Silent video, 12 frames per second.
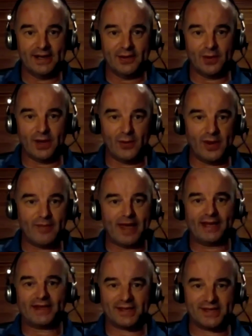We make
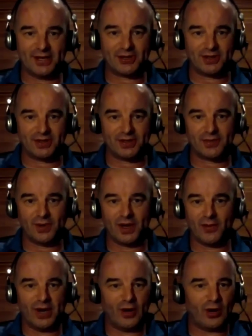decisions.
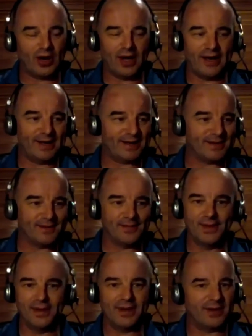We're not like,
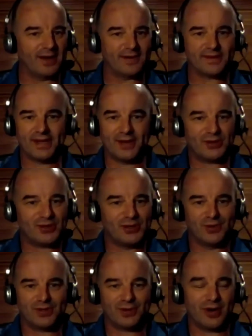you know, say the
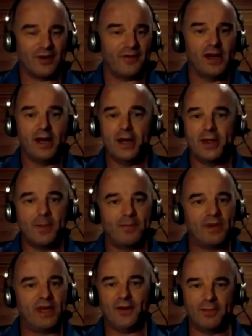students at Grove, the
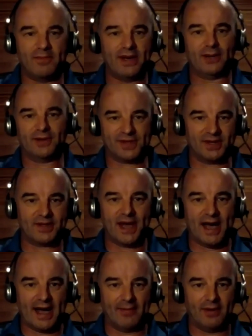beaver builds a
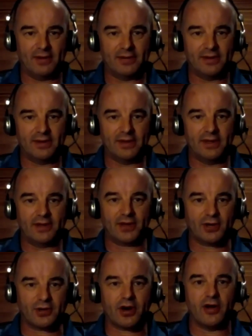dam, the
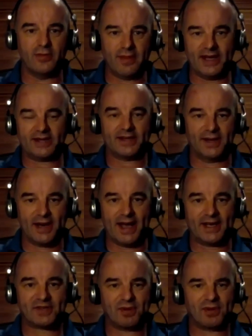crow makes a
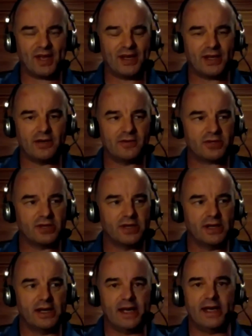nest, but they don't
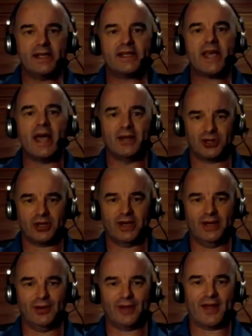intentionally
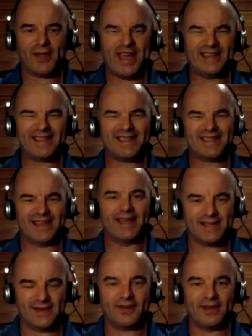do that. They
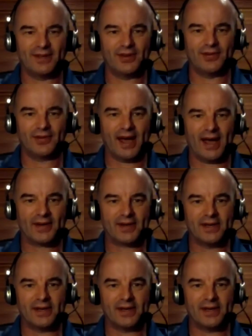instinctively do that.